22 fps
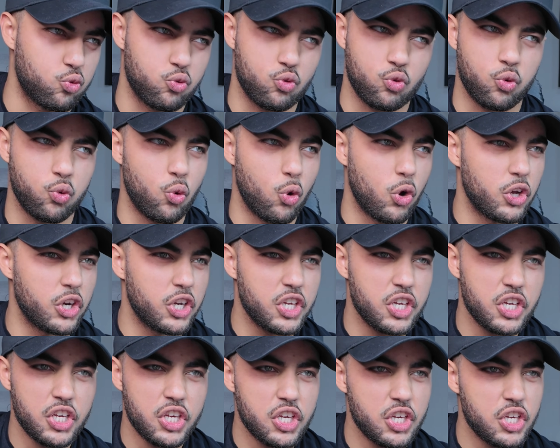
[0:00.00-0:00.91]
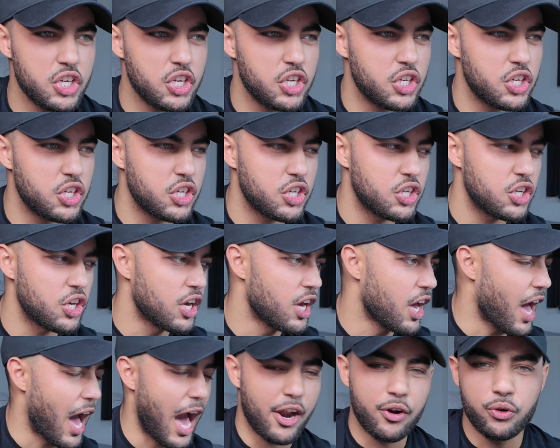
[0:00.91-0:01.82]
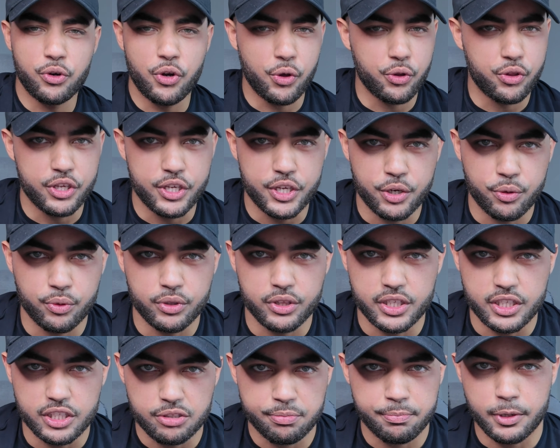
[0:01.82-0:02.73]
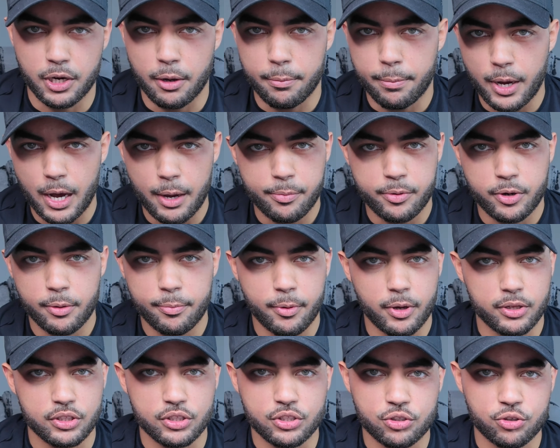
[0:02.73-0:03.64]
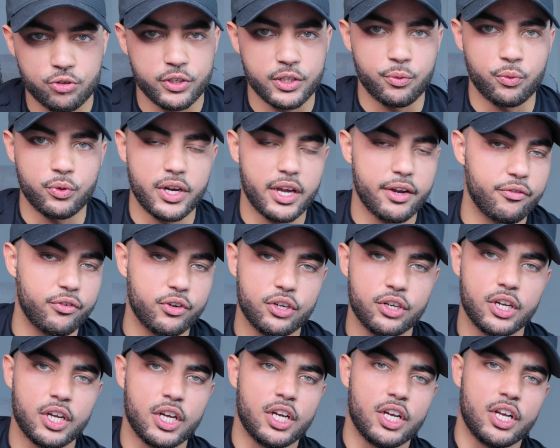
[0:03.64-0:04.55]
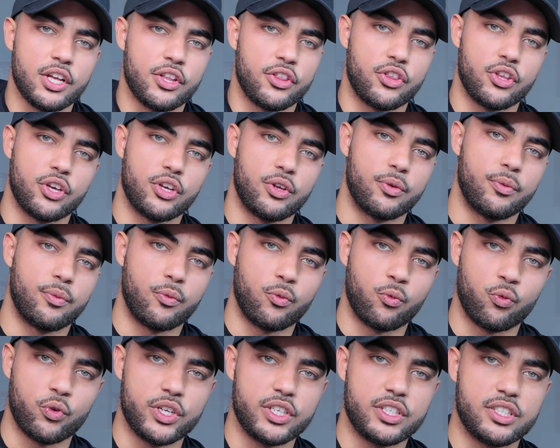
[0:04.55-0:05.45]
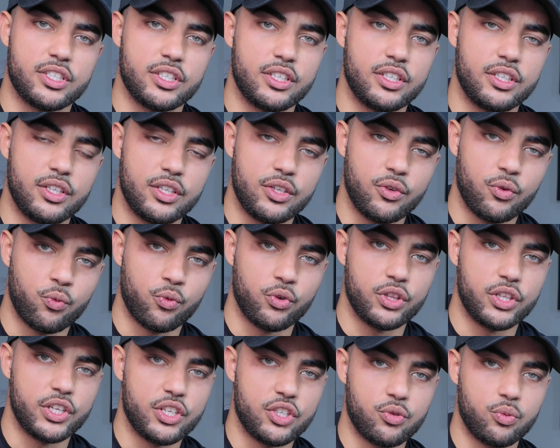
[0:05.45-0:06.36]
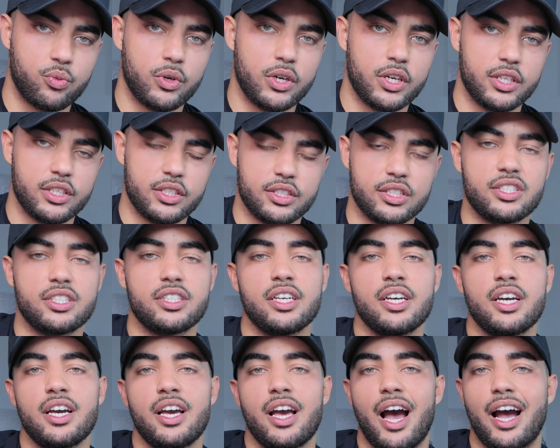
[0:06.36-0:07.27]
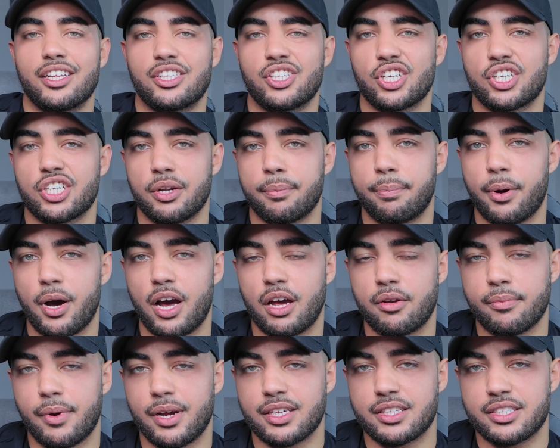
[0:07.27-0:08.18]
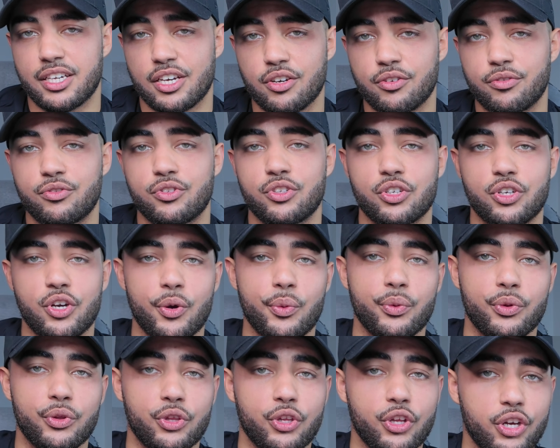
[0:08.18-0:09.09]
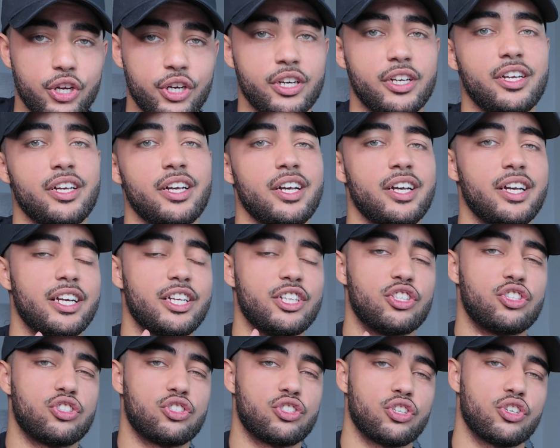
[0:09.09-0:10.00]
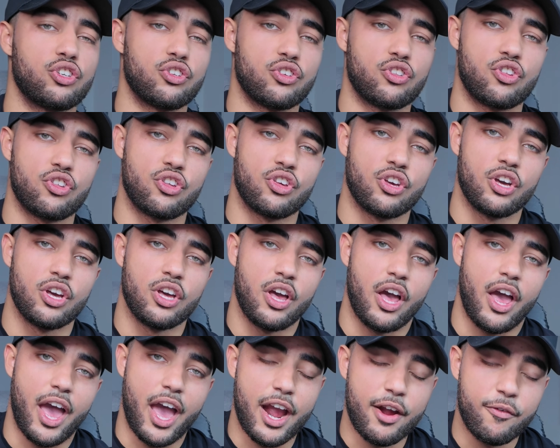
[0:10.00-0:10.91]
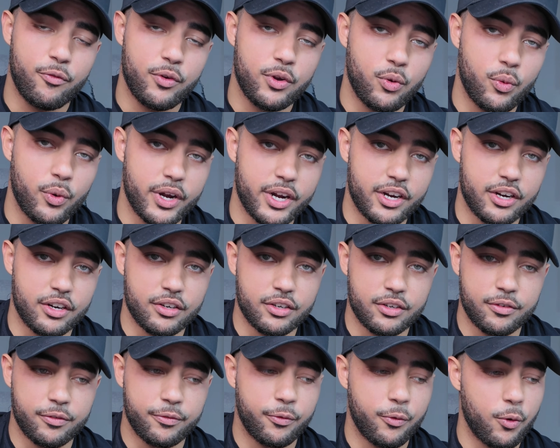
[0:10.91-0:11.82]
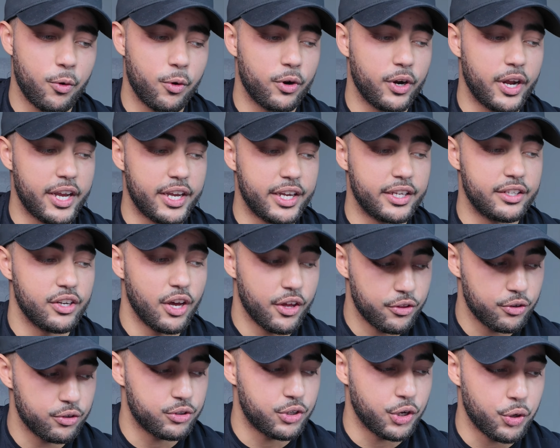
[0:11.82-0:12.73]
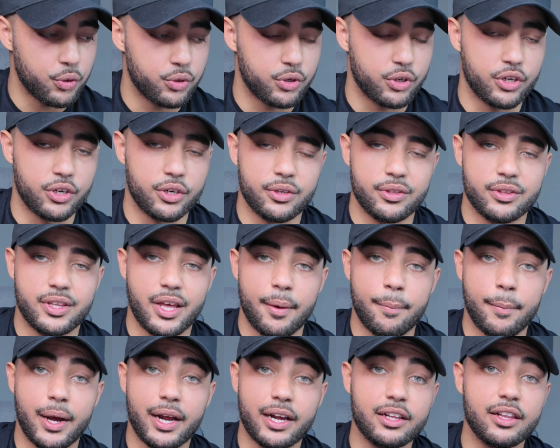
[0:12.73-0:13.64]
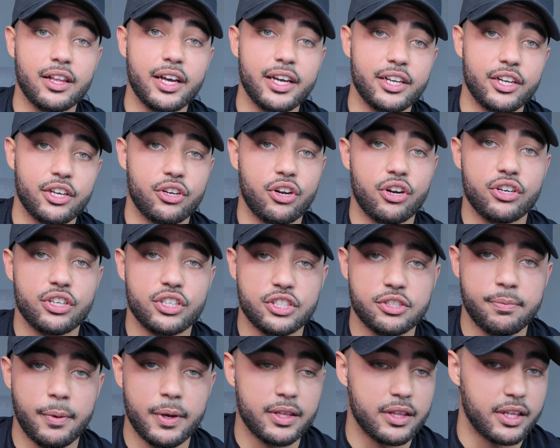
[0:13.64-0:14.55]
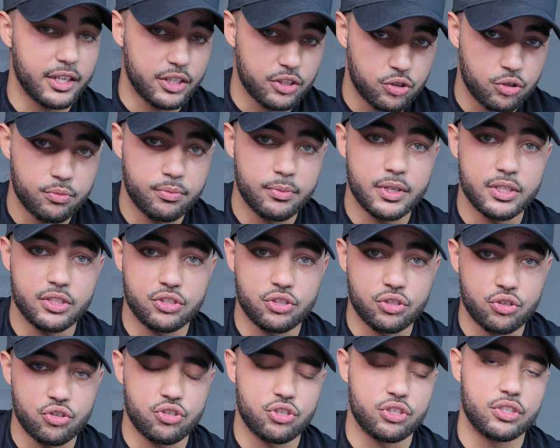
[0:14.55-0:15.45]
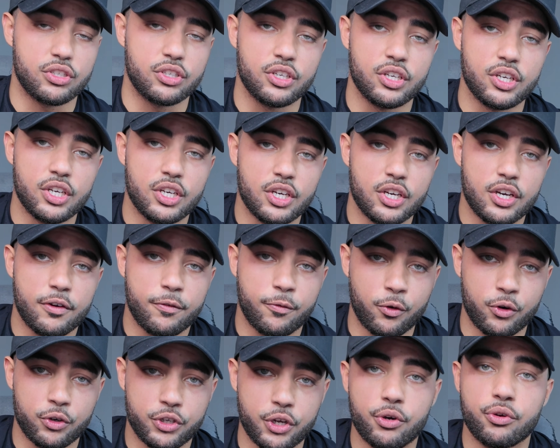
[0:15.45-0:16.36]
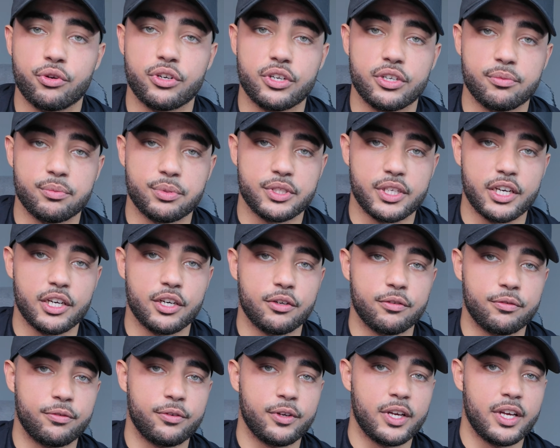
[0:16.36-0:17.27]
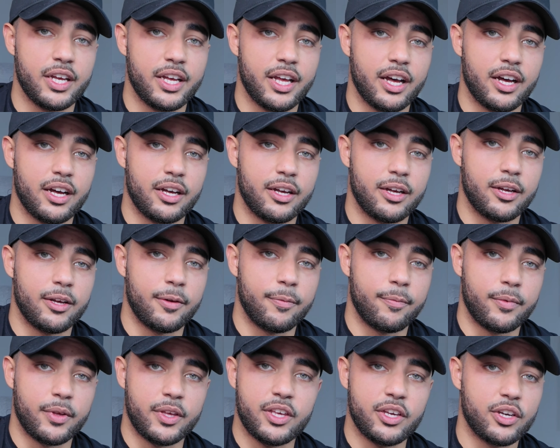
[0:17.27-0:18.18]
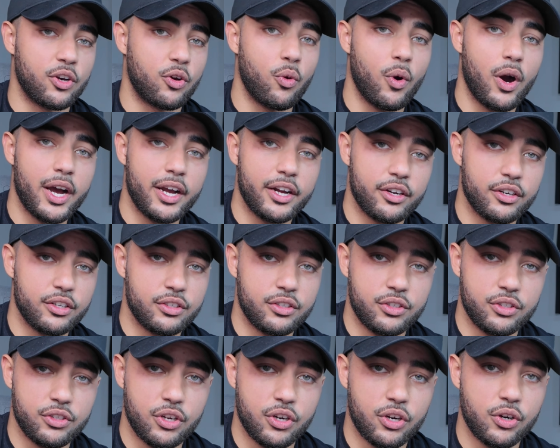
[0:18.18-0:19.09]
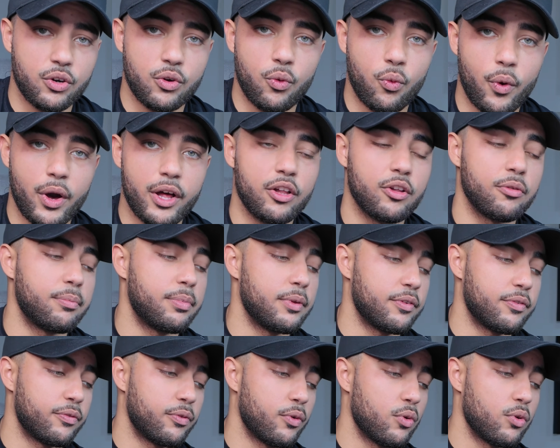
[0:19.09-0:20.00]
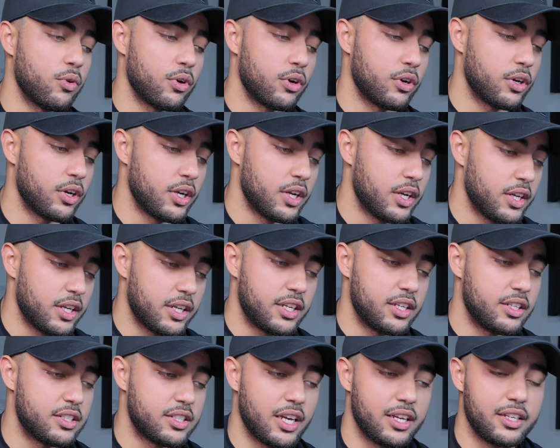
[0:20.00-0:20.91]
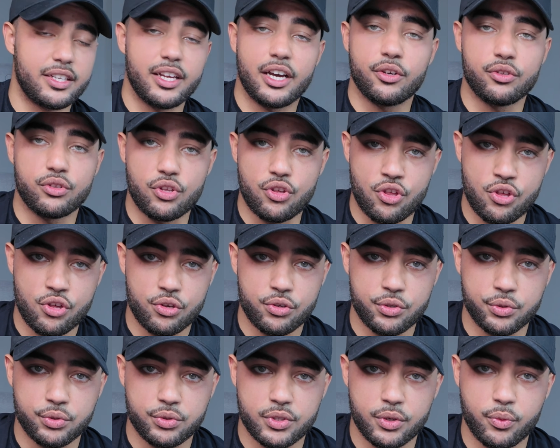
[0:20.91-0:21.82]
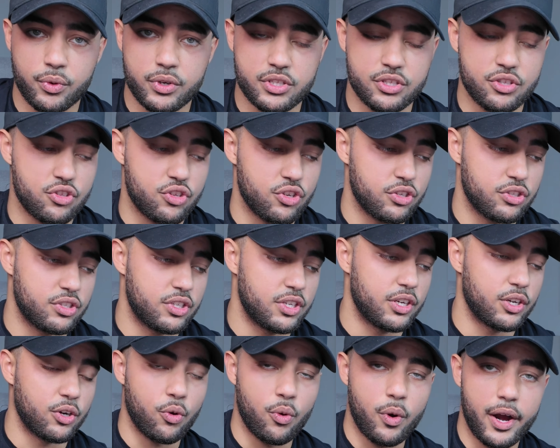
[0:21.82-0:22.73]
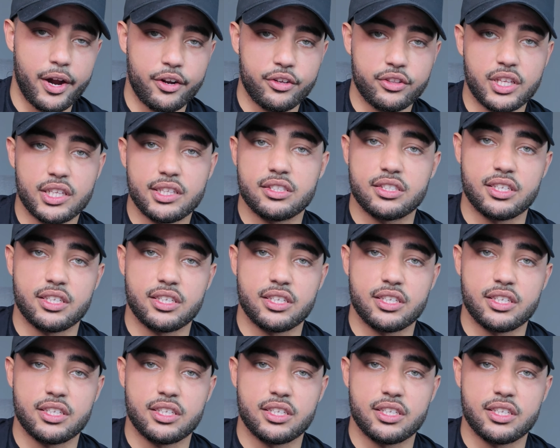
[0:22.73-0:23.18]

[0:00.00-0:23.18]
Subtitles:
20, I don't know the year release, but I'll pop it up on the screen. Whatever the recent release was, I took it upon myself to go look and search everywhere for another donor that my client had already spent like 2 months searching for a donor himself. He inquired, well before he sent out the shoes. It wasn't just he inquired then